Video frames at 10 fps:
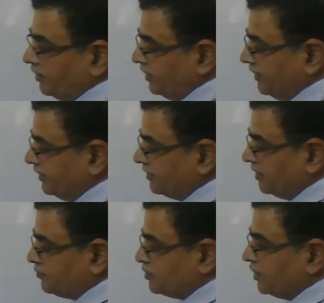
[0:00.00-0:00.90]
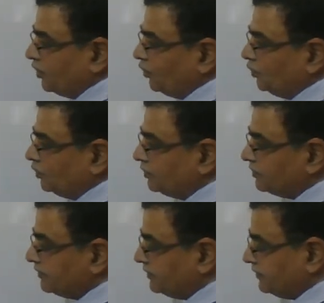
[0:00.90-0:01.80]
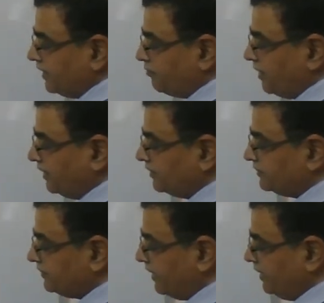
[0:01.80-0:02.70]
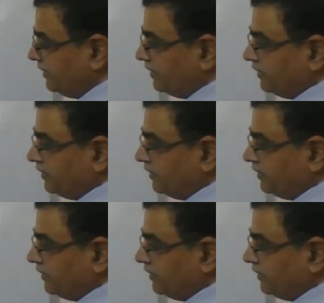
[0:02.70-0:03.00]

Here it comes 0, c minus a,